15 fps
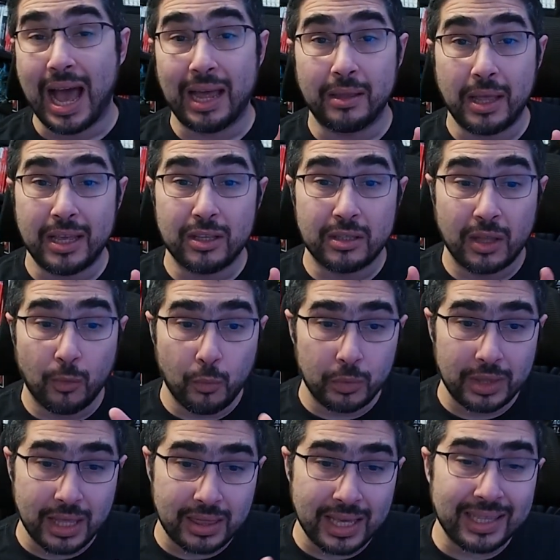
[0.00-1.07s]
And
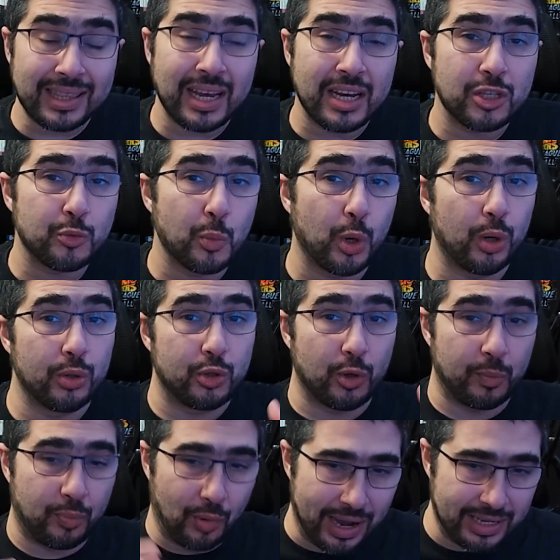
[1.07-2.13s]
the thing that is more
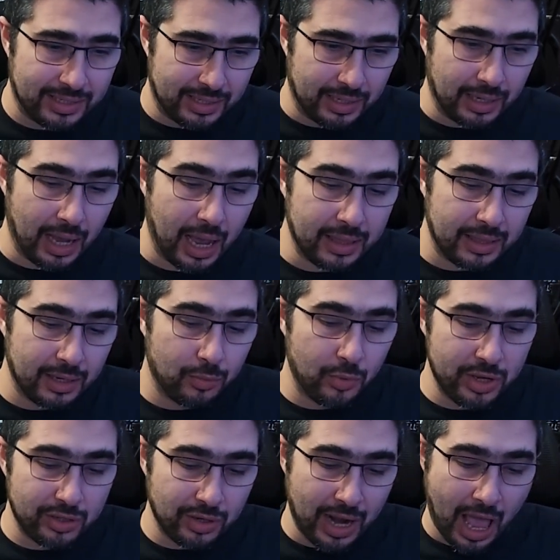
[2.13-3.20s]
surprising, and the
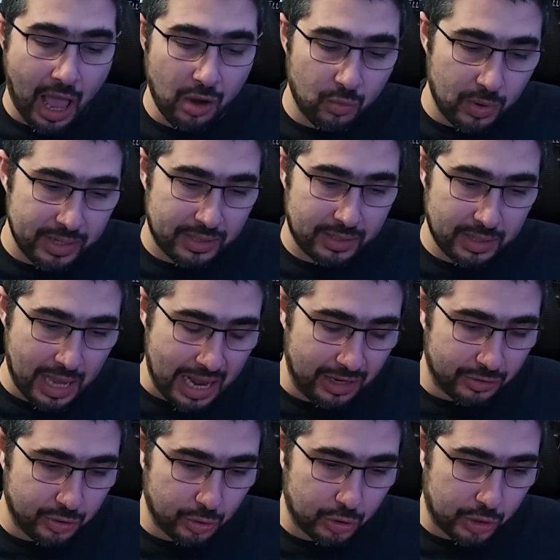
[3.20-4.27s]
reason I was
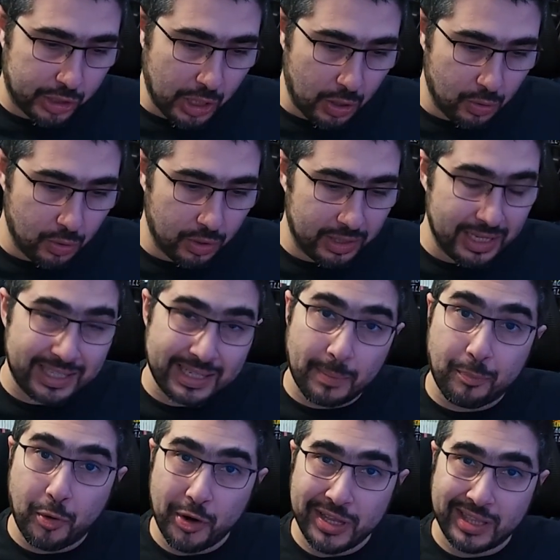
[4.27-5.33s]
also so
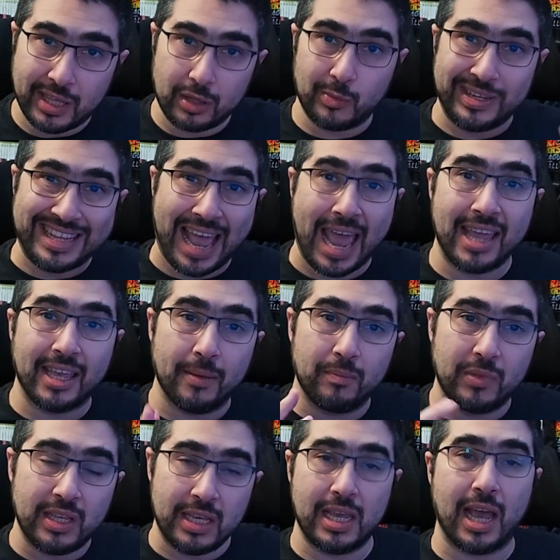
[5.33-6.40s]
disappointed with
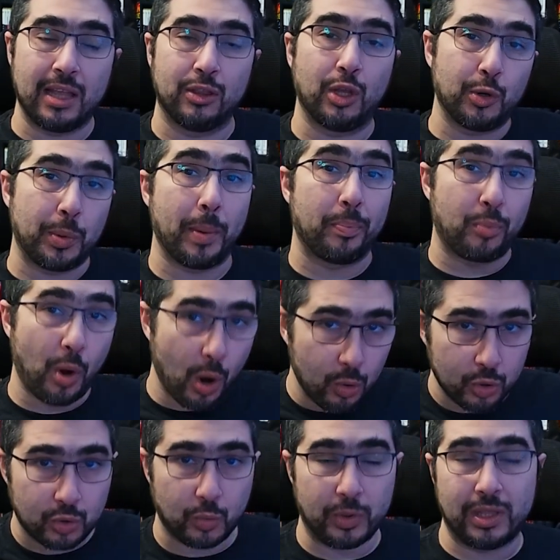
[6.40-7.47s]
AMD and their
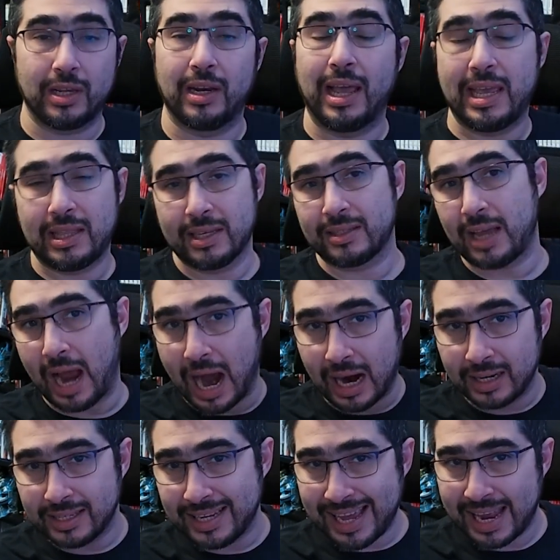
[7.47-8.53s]
approach with the latest
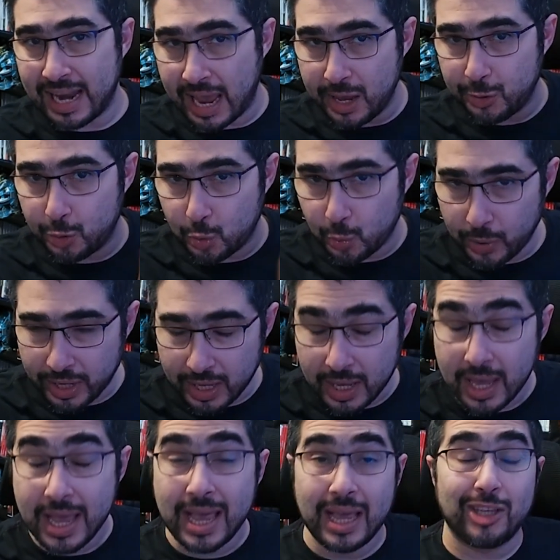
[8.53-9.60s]
RDNA 3,
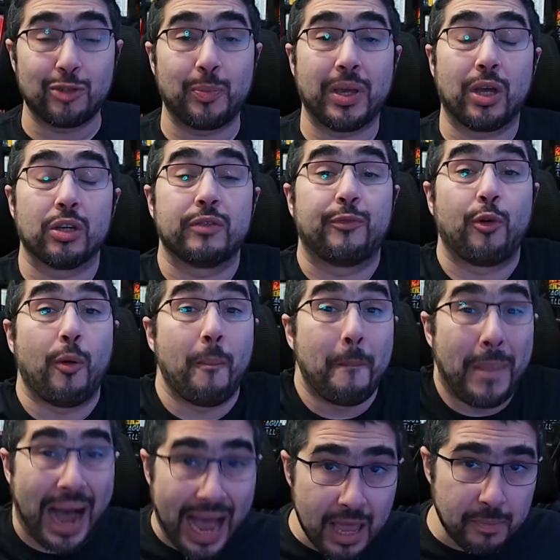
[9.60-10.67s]
is because from
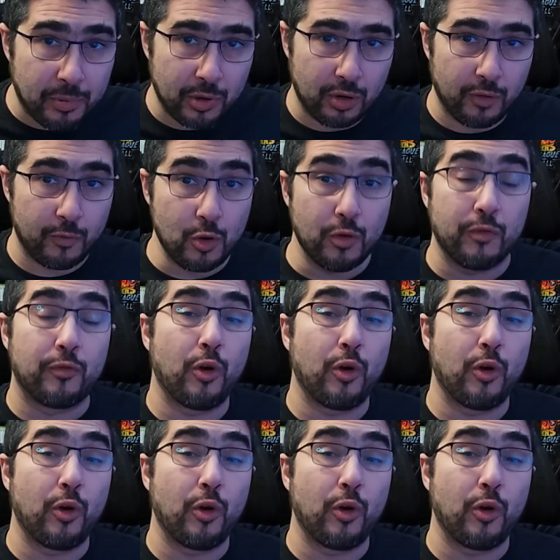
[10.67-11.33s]
my point of view,